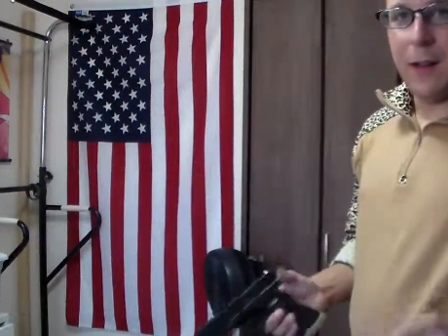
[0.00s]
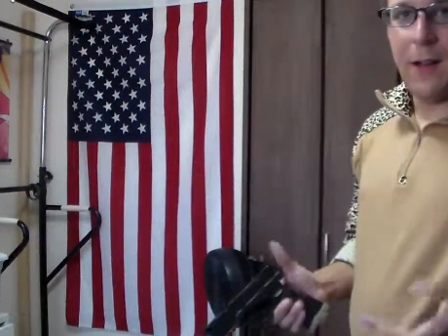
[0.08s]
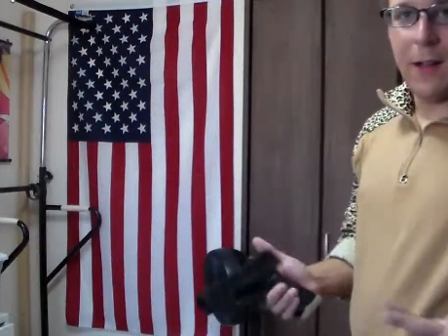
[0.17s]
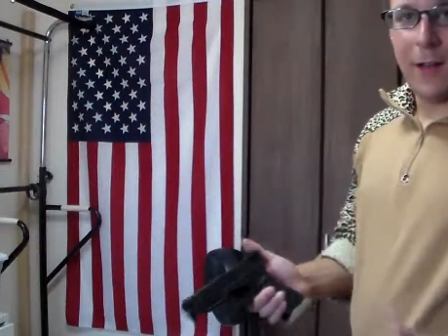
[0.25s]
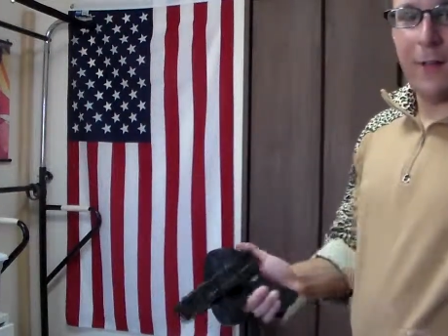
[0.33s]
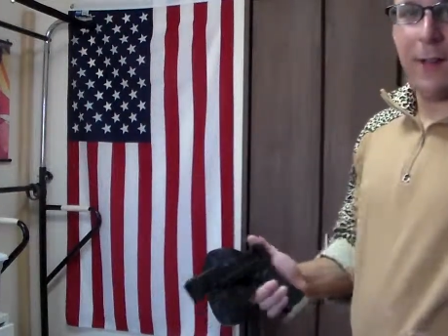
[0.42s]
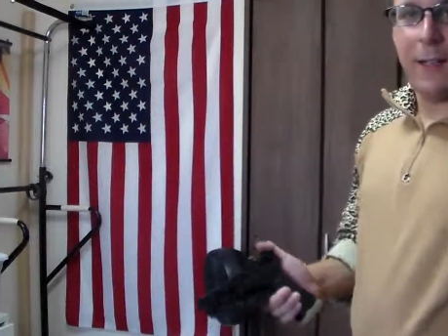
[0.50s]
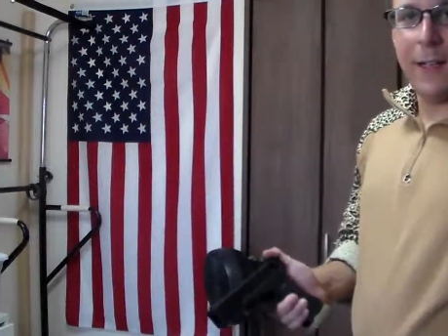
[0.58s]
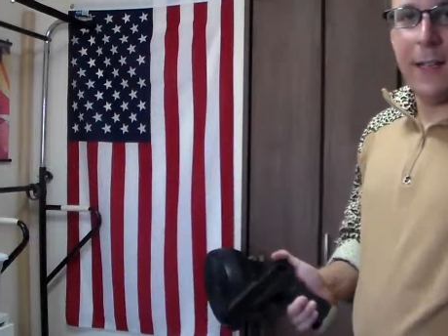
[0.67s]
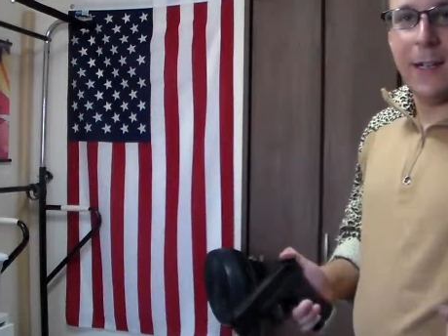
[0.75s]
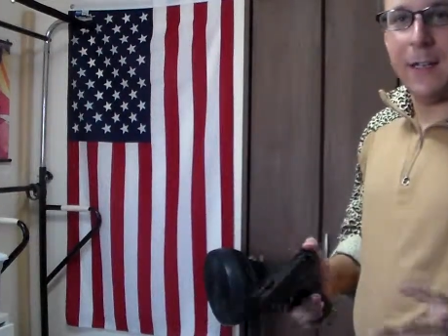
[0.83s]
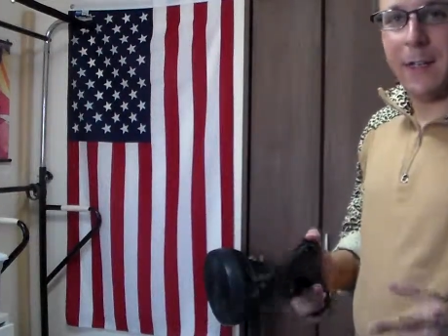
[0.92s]
All you really
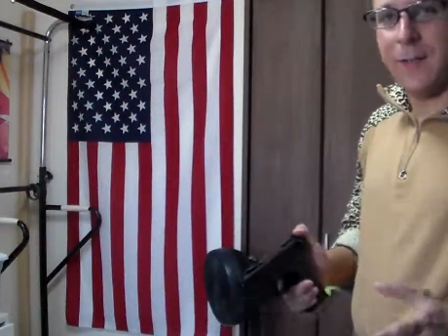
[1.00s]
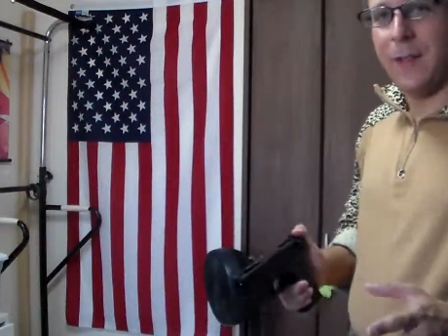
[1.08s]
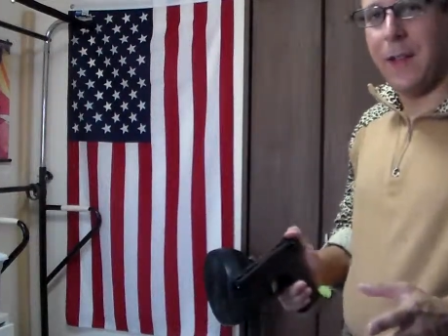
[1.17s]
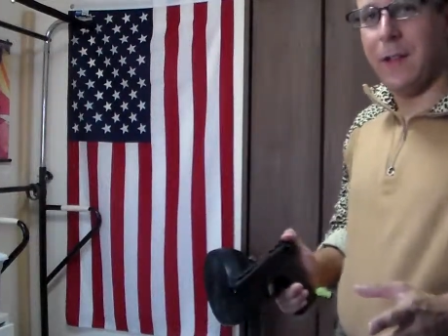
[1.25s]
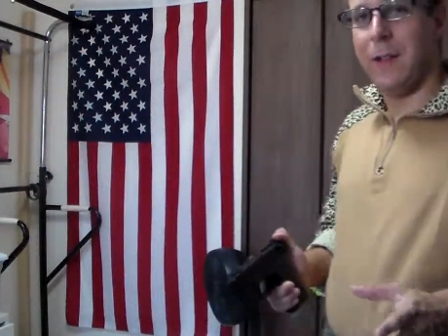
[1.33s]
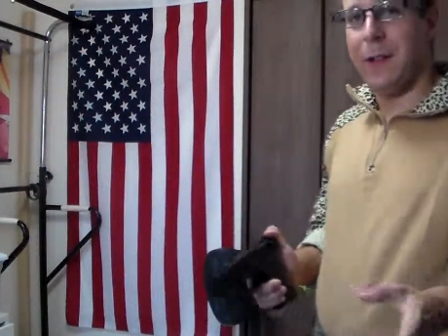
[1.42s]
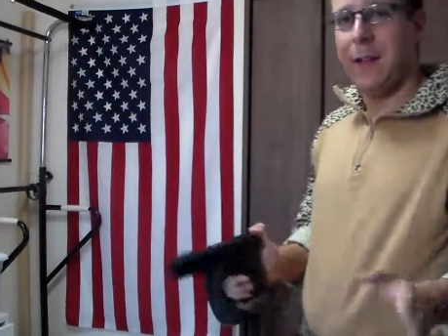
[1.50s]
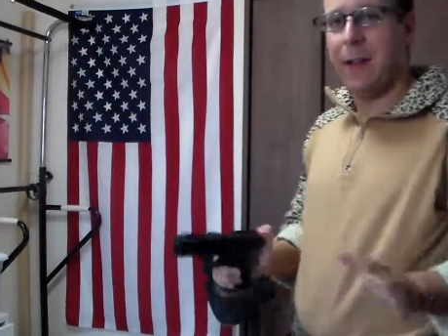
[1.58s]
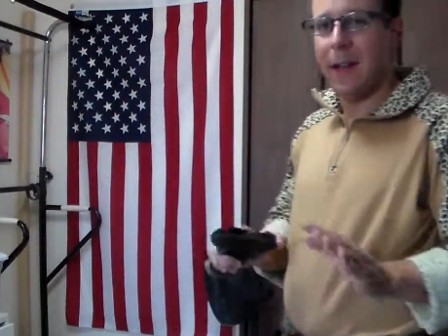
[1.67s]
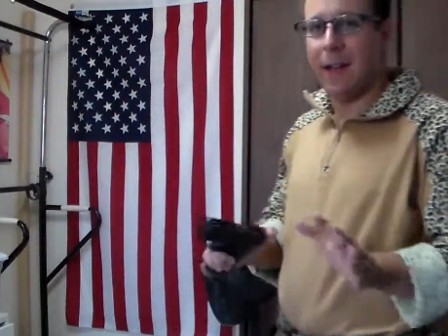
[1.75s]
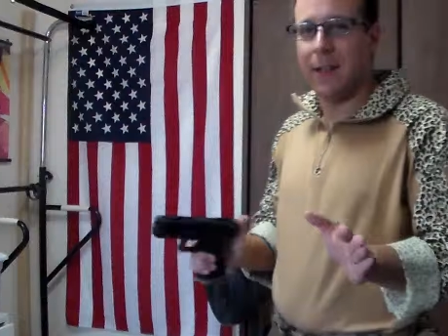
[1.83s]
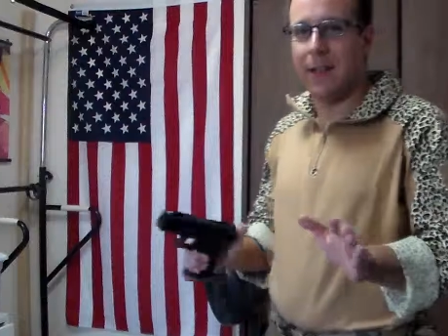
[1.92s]
need is a field
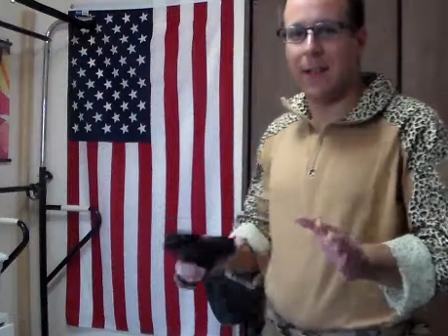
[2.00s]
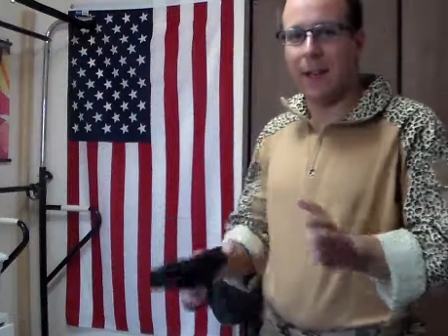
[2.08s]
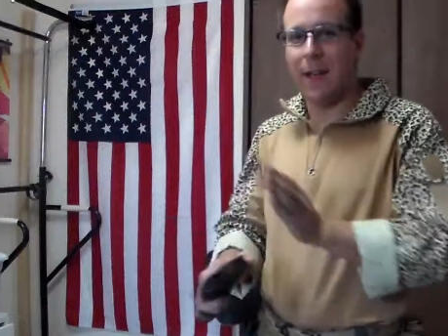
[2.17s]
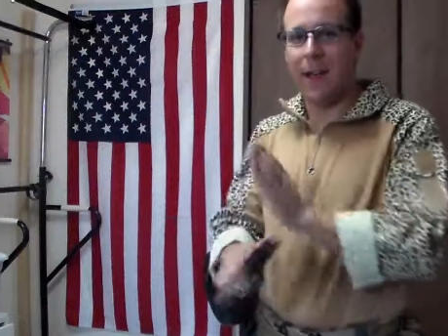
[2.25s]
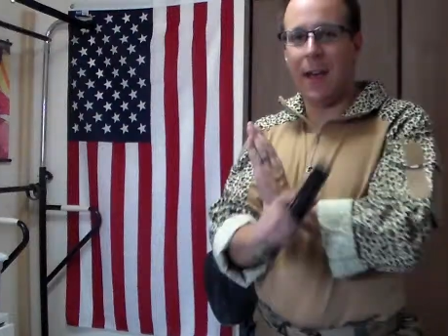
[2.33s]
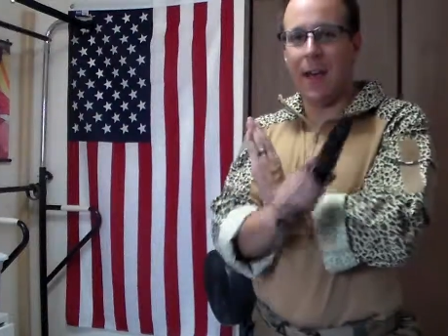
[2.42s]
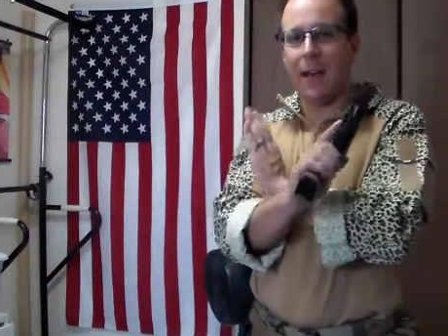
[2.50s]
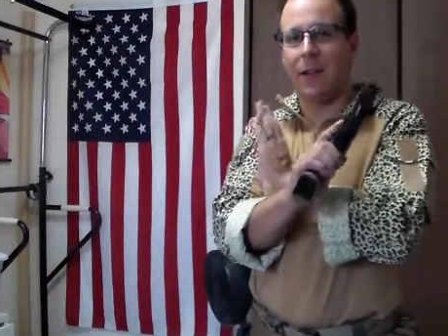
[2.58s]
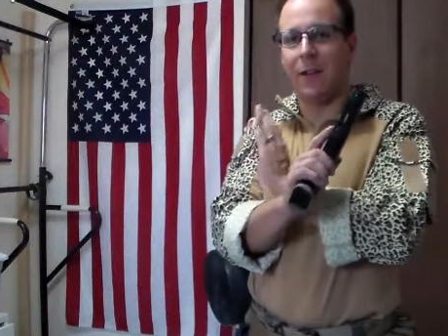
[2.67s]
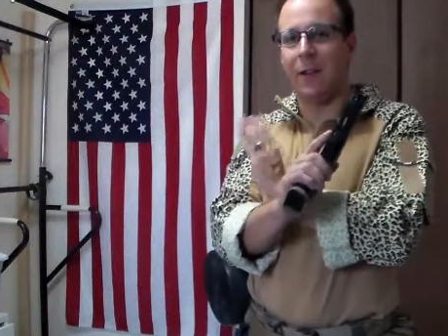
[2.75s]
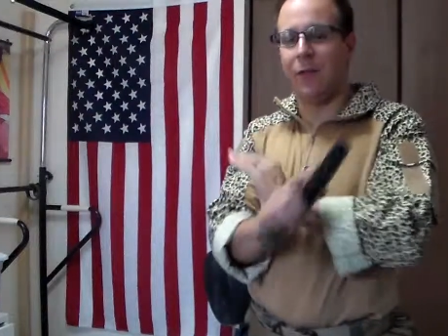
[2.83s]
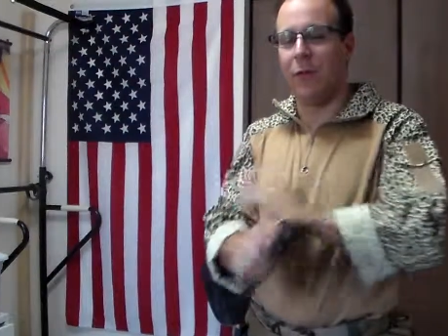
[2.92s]
that doesn't say, hey,
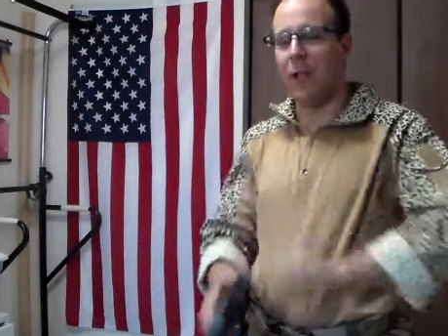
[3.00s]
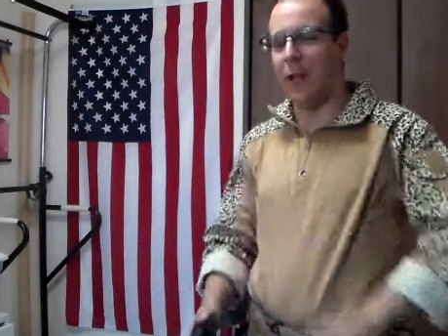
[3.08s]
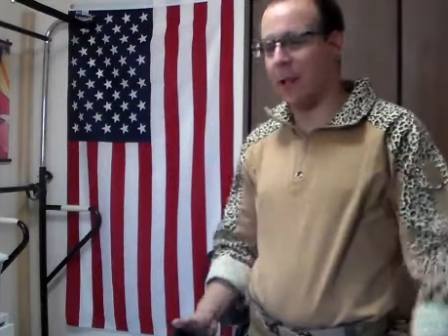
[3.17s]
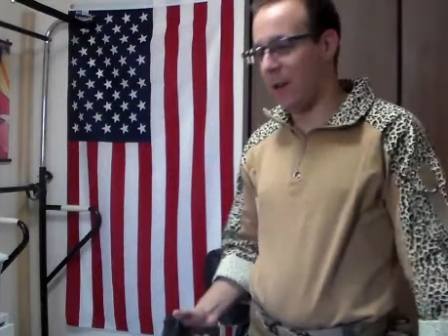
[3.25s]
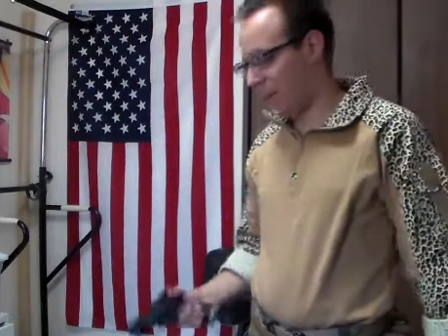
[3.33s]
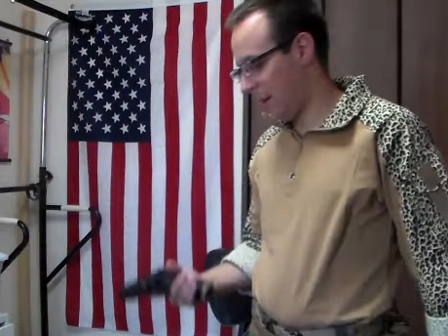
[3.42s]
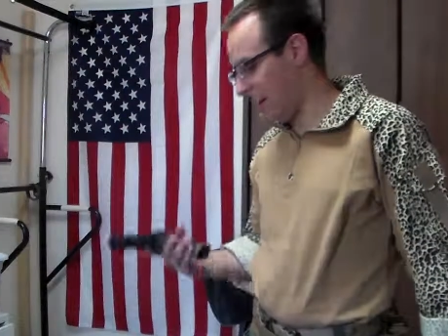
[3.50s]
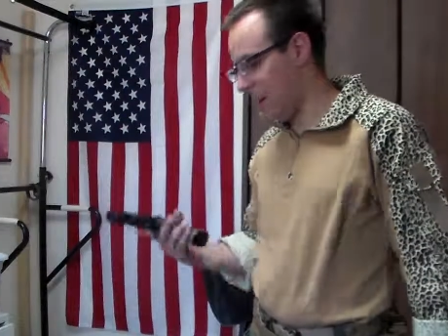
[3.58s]
no full auto,